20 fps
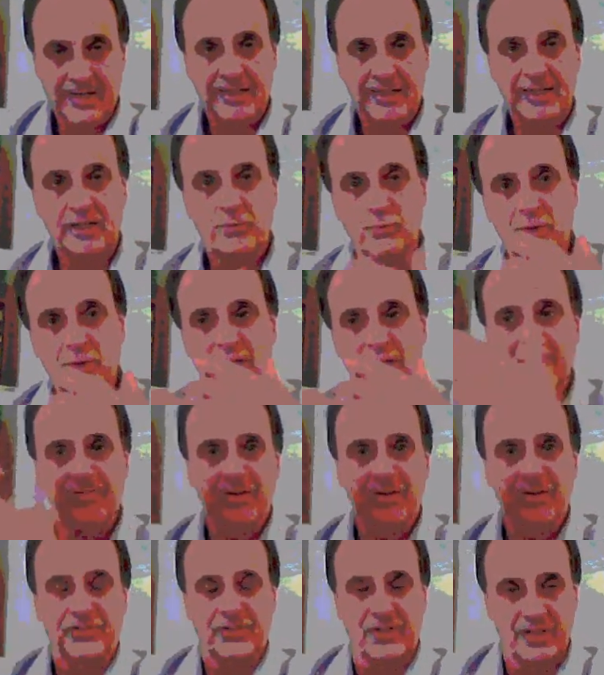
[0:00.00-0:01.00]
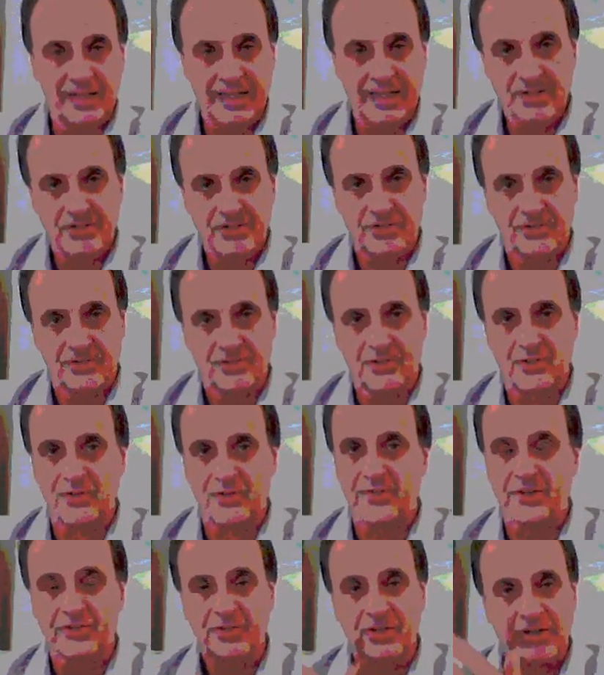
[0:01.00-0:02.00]
Get rid of this allegiance to
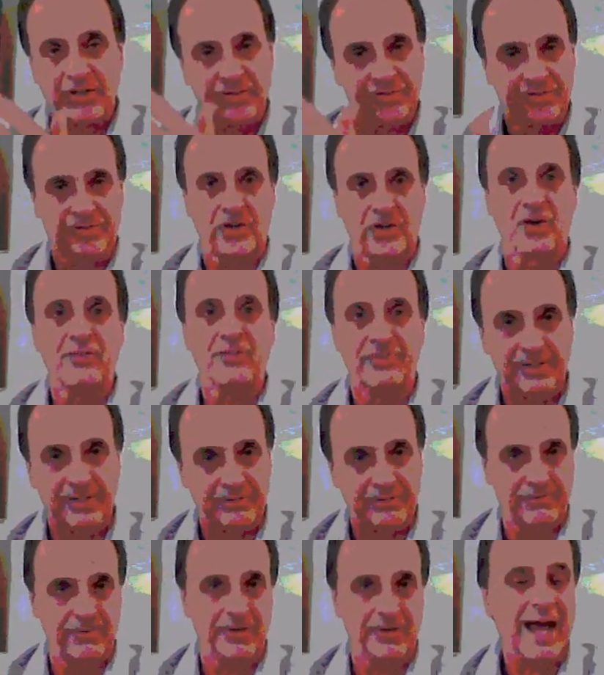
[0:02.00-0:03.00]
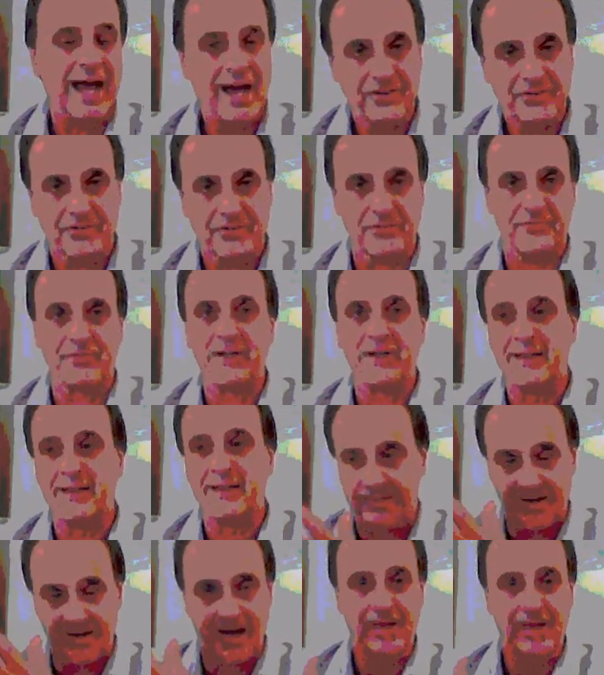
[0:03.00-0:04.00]
this conservative philosophy
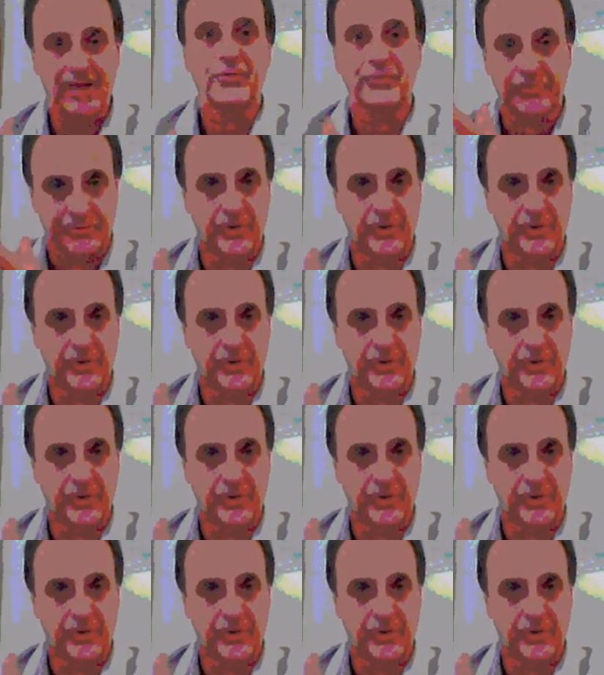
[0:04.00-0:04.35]
and Donald